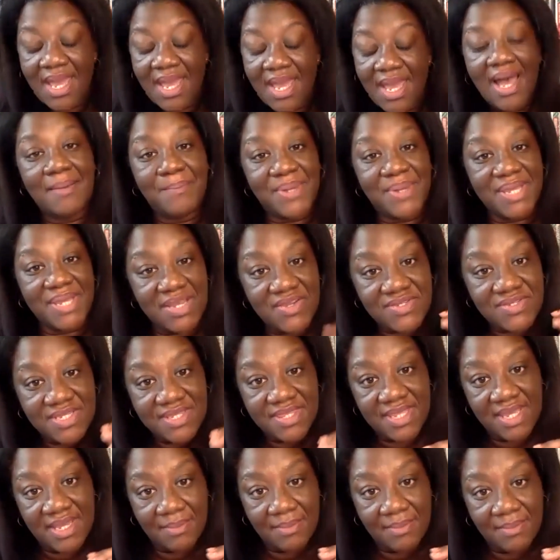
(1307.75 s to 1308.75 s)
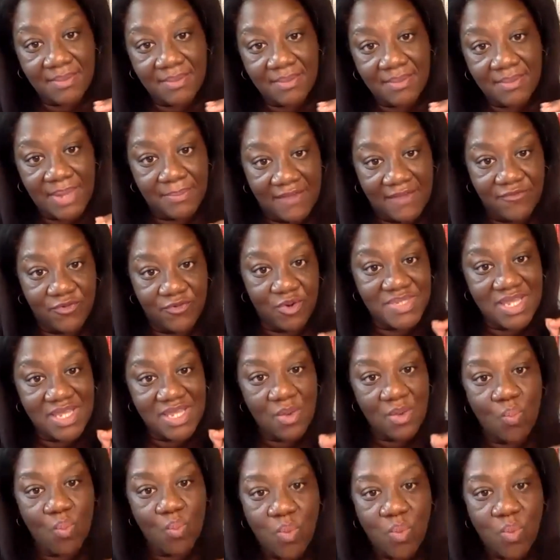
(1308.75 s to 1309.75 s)
But here's the thing about
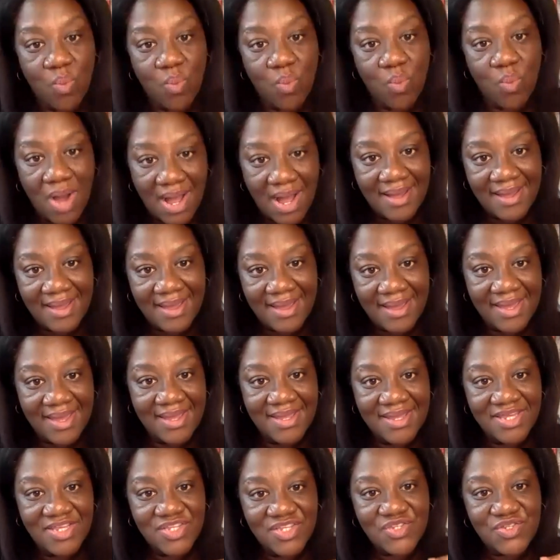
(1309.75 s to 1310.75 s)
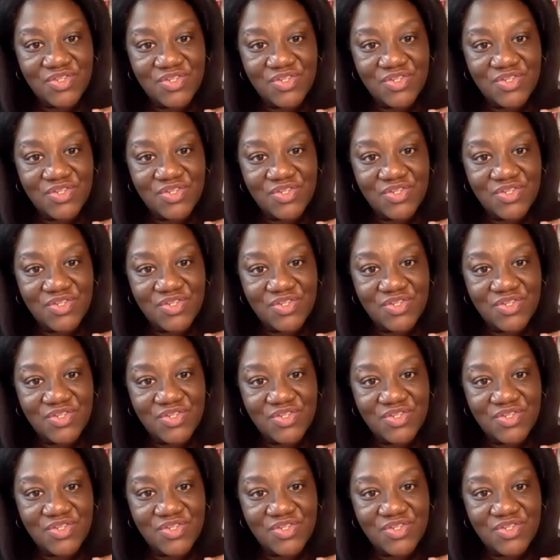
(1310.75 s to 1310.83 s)
platforms and why